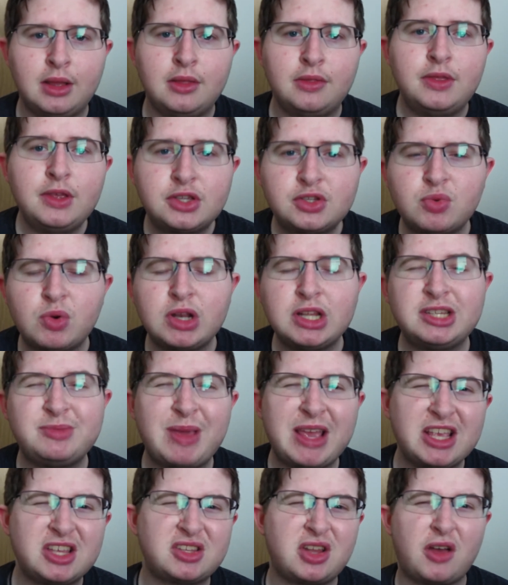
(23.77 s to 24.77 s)
This one is
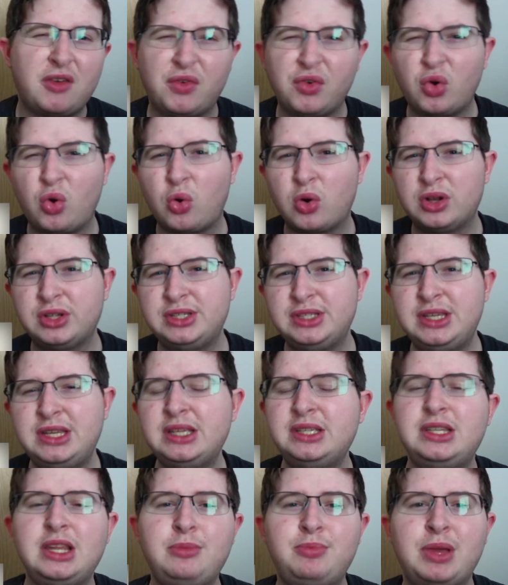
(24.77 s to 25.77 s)
based off, of course,
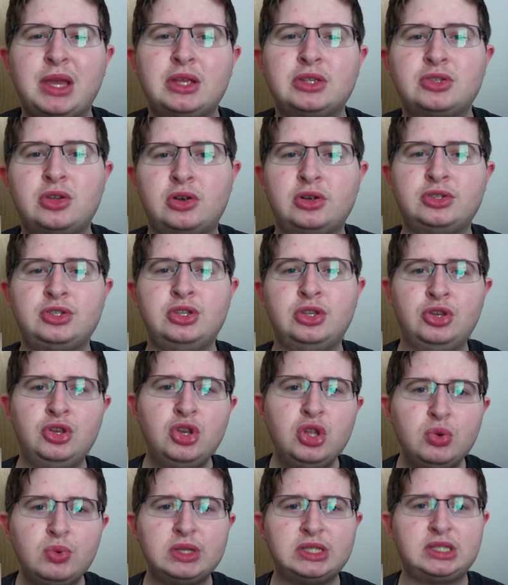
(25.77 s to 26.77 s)
Disney Pixar's
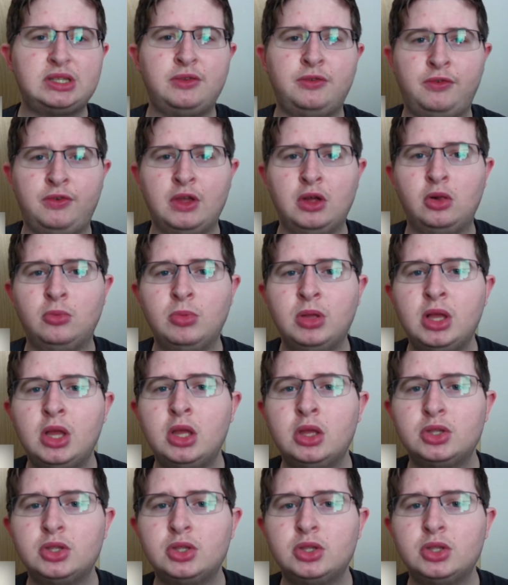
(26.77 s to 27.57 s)
newest film,